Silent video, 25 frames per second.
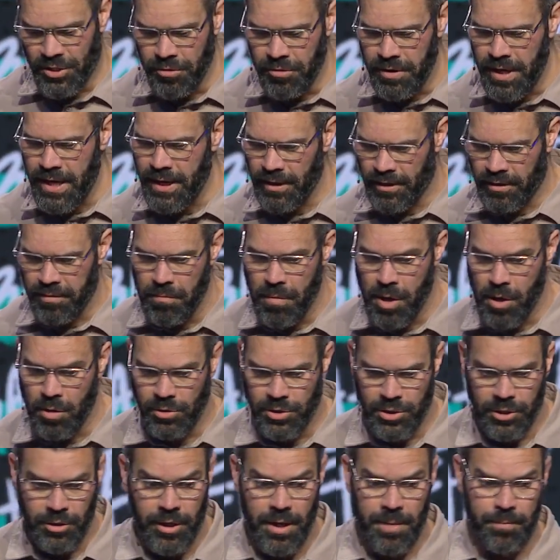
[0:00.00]
who need it the
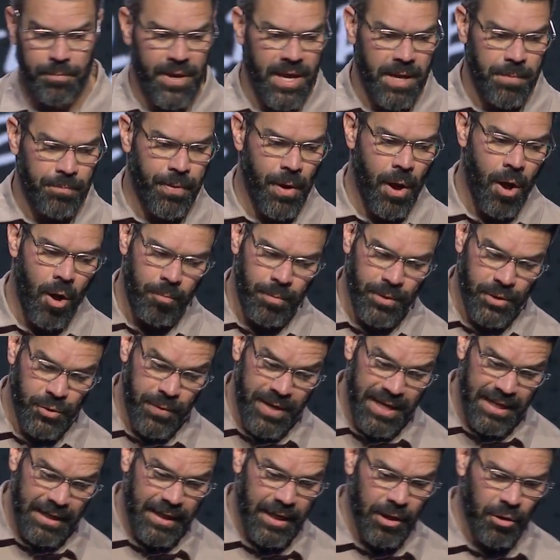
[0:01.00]
most are going to ping pong
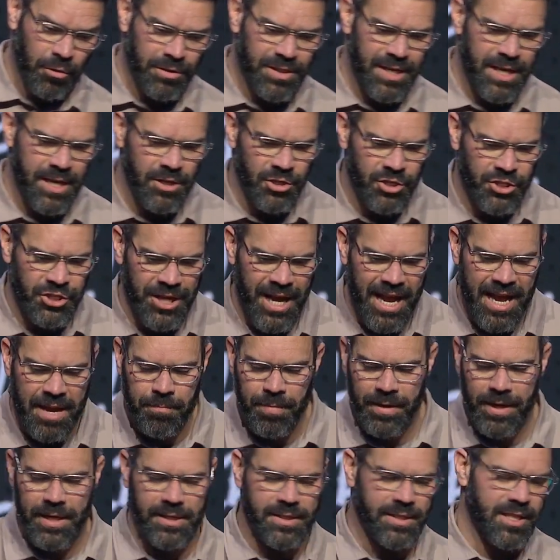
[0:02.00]
between guilt and
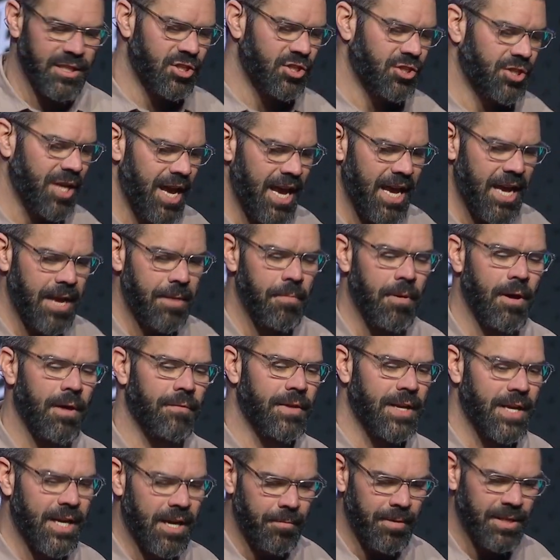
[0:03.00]
shame because the shame of
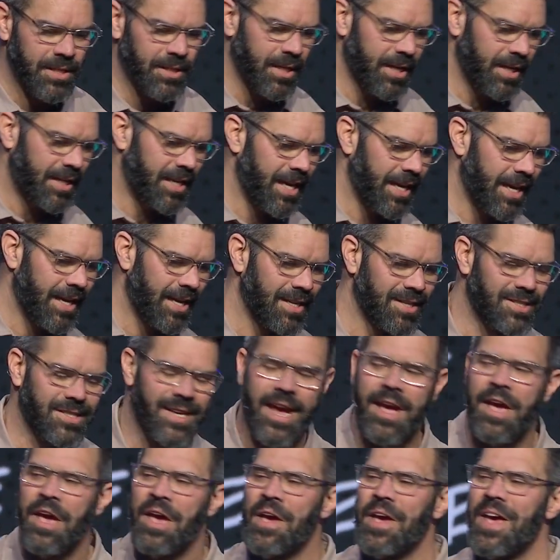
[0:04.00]
the enemy is going to kick in and
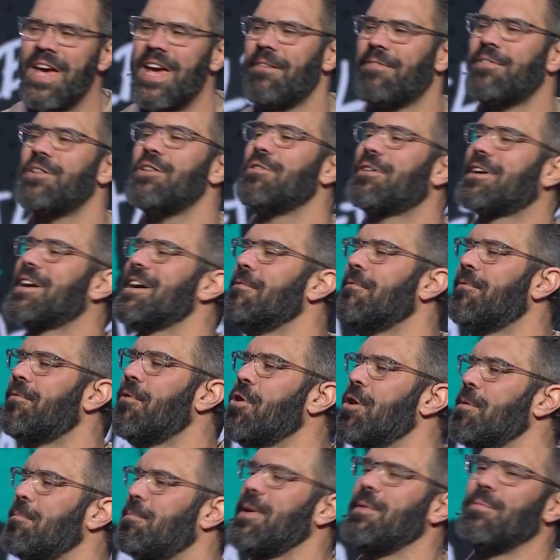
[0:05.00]
say, if you come
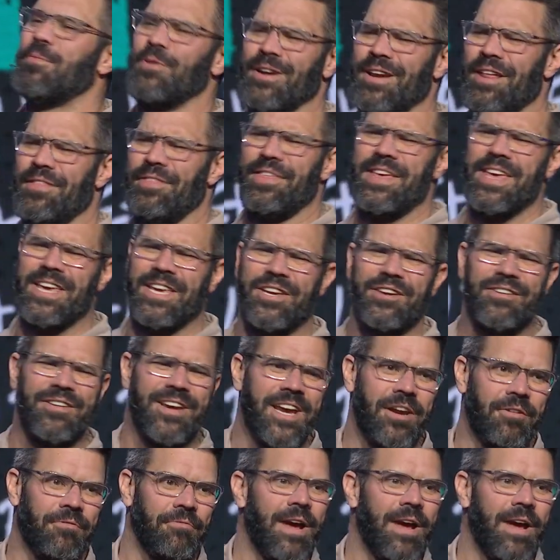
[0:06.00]
forward, people are going to think you need